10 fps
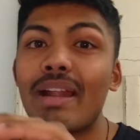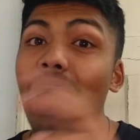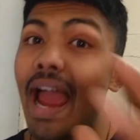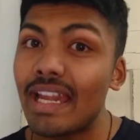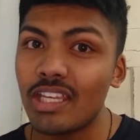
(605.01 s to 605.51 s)

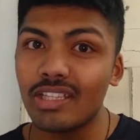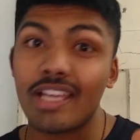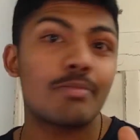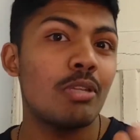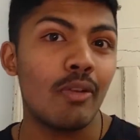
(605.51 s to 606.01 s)
But
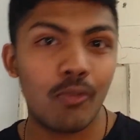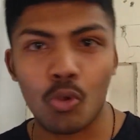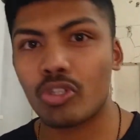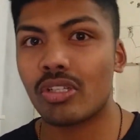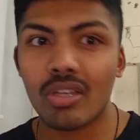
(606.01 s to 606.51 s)
Annie, there's been a
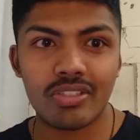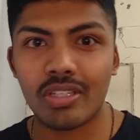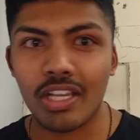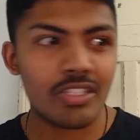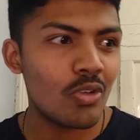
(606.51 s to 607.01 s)
foreshadow,
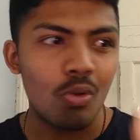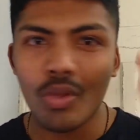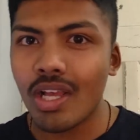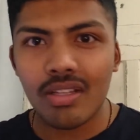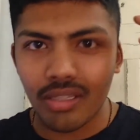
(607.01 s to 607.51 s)
as you guys
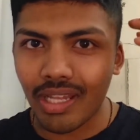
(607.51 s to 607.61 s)
know,